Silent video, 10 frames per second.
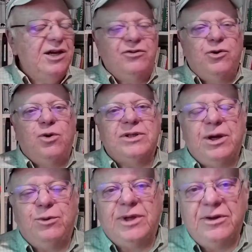Of
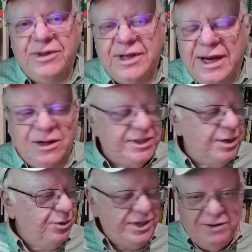course I would live in the house.
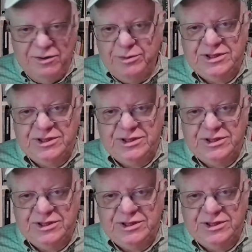I would never